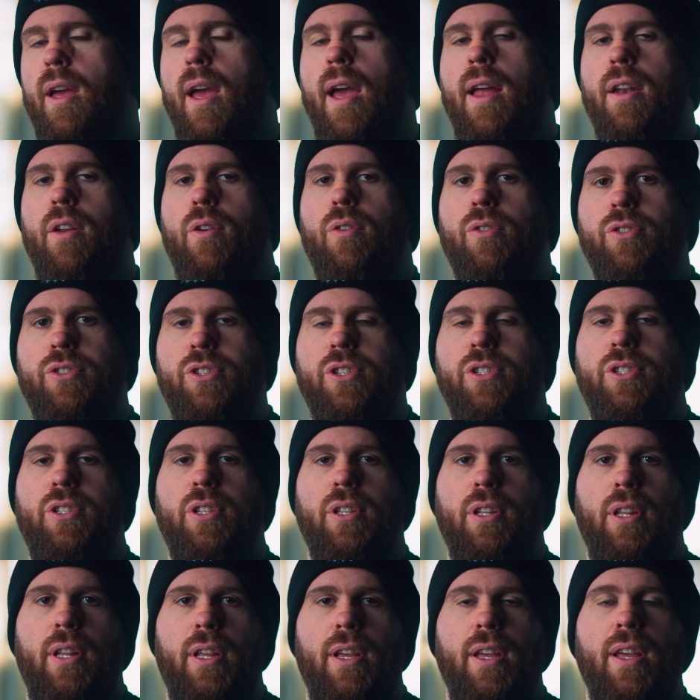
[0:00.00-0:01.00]
and
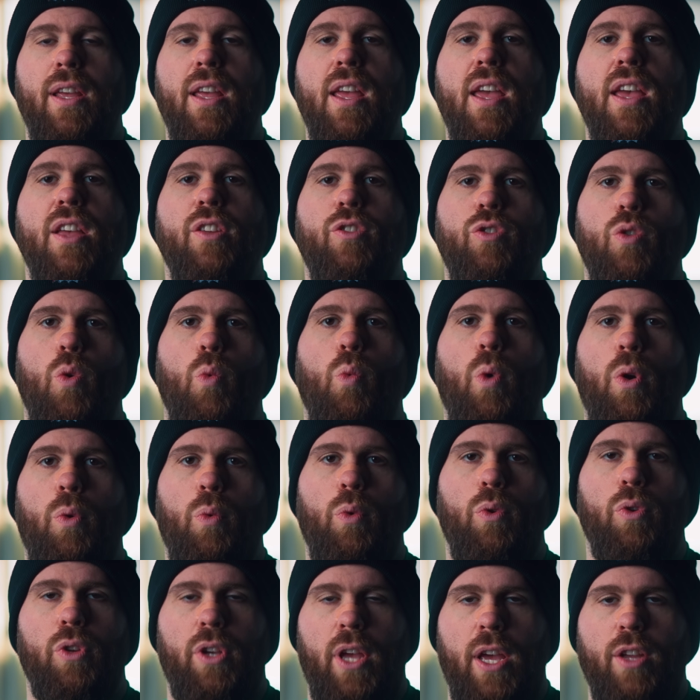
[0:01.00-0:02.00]
consistently is what
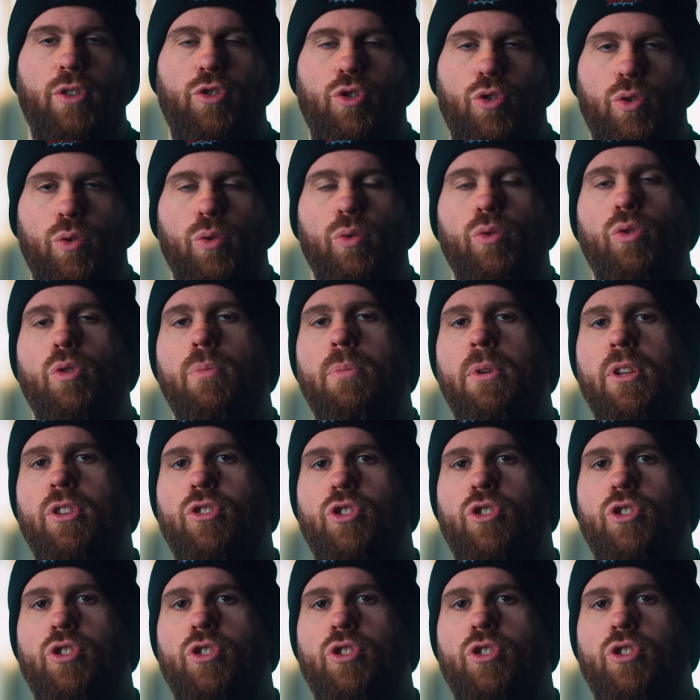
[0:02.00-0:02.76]
will get you to be